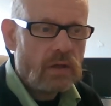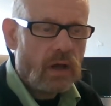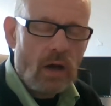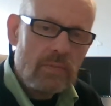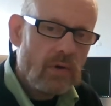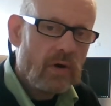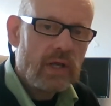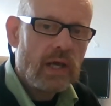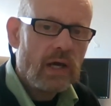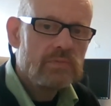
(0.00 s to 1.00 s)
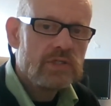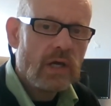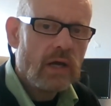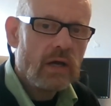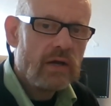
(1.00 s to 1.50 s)
I'm not going to get
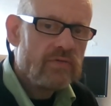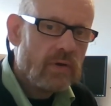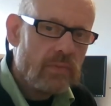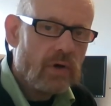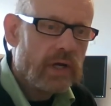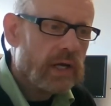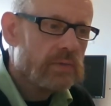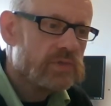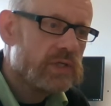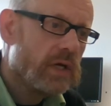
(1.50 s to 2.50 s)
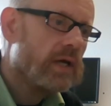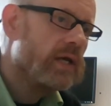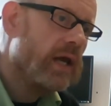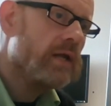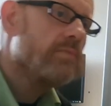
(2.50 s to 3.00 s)
upset. And if I'm not getting upset,
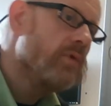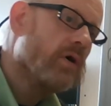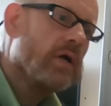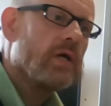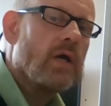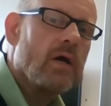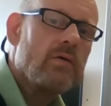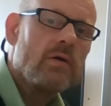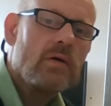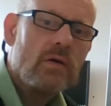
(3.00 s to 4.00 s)
again, I'm not going to go,